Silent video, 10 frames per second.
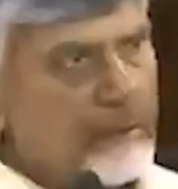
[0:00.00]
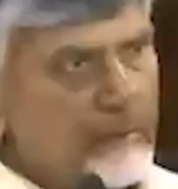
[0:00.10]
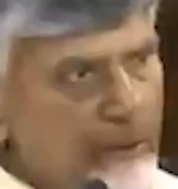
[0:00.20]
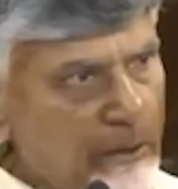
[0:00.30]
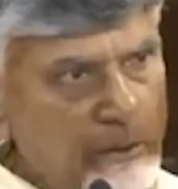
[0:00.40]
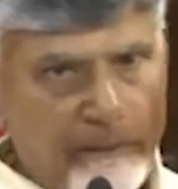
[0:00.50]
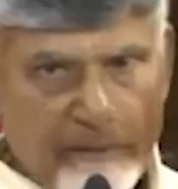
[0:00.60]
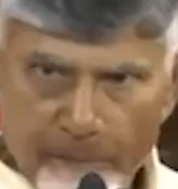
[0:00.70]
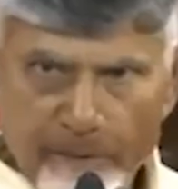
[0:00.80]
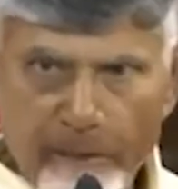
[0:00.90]
worked for
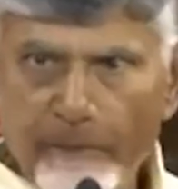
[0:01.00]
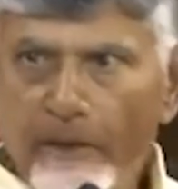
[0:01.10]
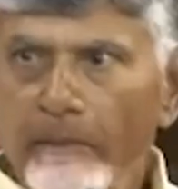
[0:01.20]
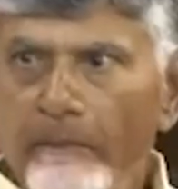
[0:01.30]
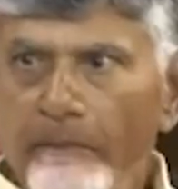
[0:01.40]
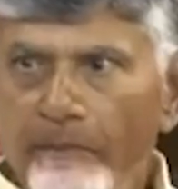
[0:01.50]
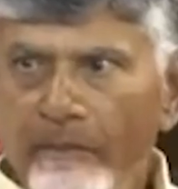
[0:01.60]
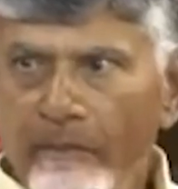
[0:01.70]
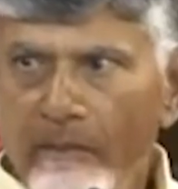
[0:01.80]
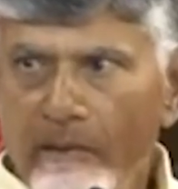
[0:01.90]
the people,
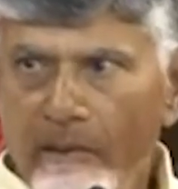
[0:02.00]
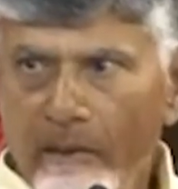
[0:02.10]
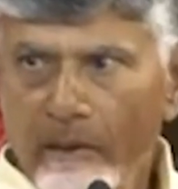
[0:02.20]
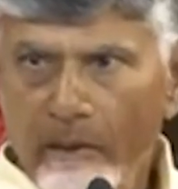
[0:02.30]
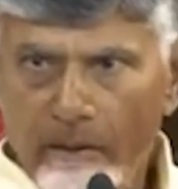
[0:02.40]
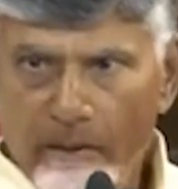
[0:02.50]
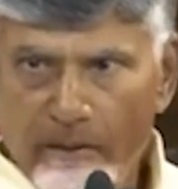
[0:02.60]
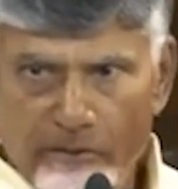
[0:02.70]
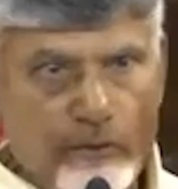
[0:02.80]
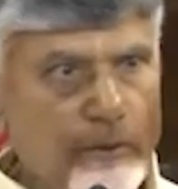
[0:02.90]
and
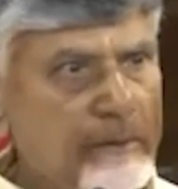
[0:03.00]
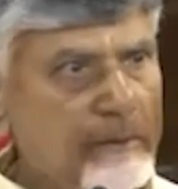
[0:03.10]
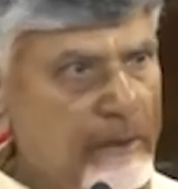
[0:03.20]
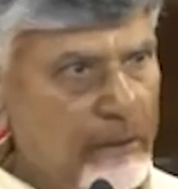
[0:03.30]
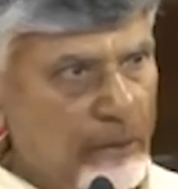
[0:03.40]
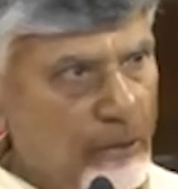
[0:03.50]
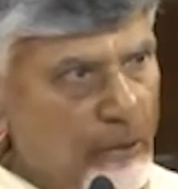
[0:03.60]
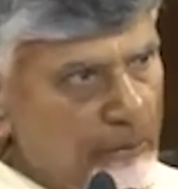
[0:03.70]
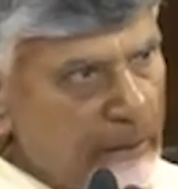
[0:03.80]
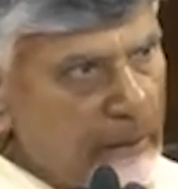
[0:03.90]
also he
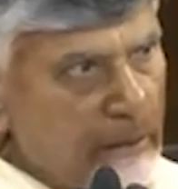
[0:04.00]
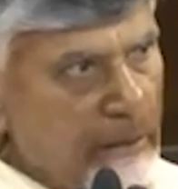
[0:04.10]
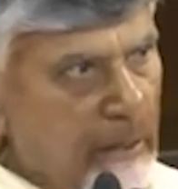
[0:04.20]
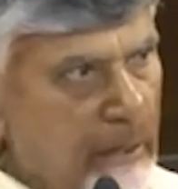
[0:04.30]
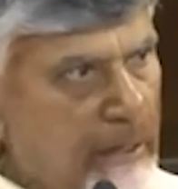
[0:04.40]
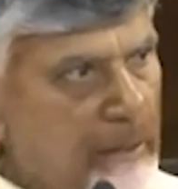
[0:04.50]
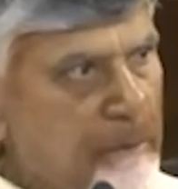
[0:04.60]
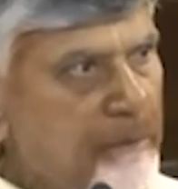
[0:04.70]
told very clearly,